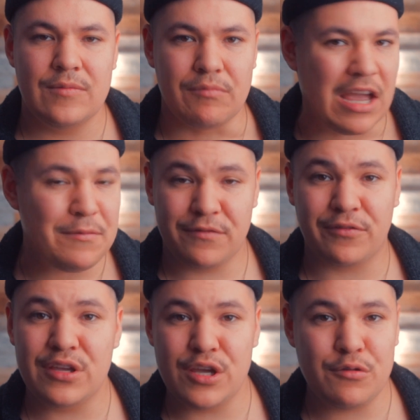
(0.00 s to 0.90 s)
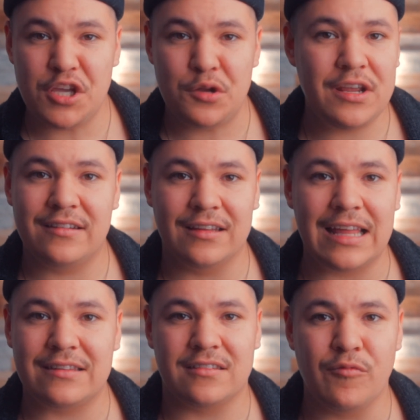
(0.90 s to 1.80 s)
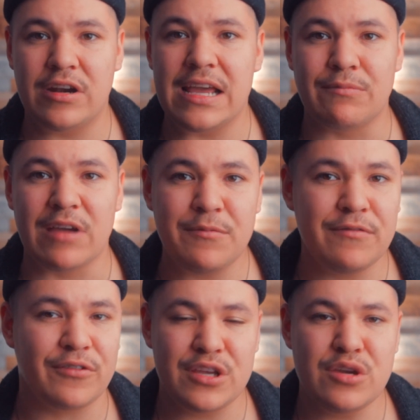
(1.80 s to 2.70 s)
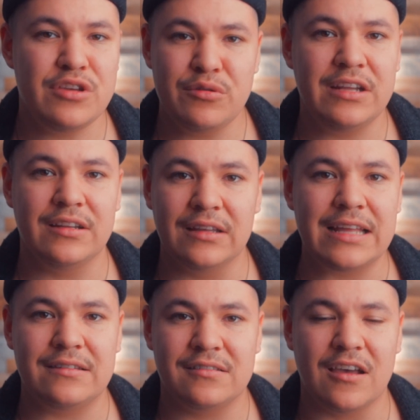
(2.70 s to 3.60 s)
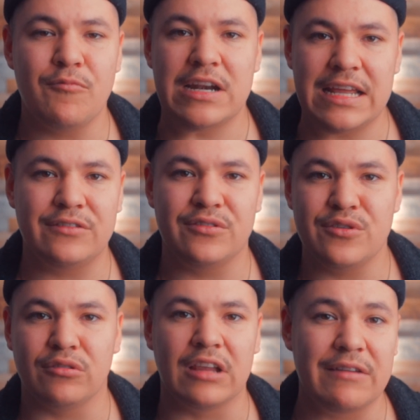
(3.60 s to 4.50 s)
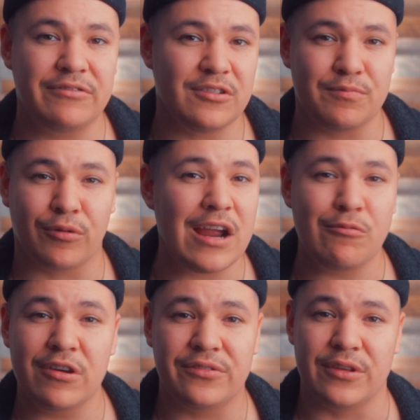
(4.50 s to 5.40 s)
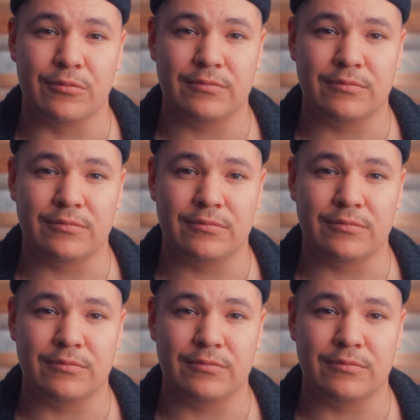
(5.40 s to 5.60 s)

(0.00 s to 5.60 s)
you need to let someone in. Maybe for you, you need to let someone into your life to pray with you.